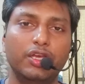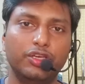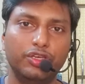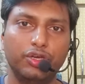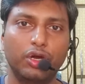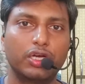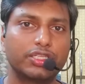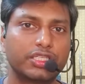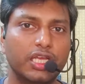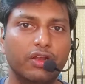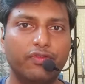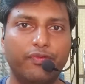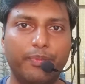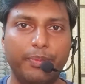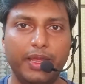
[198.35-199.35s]

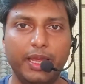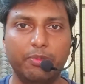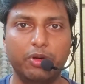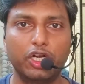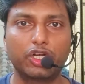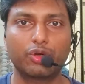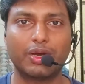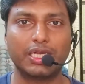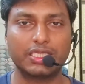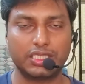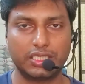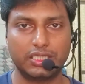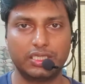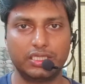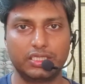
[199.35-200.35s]
yourself be able to
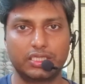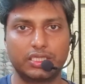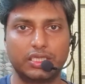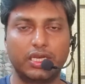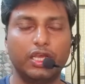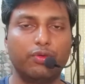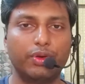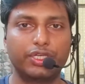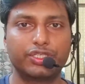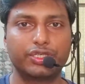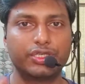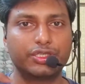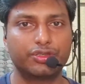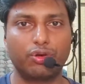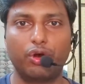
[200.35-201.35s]
answer these 3
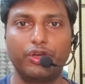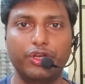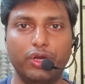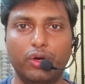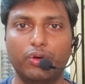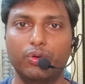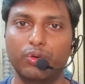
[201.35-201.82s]
questions on your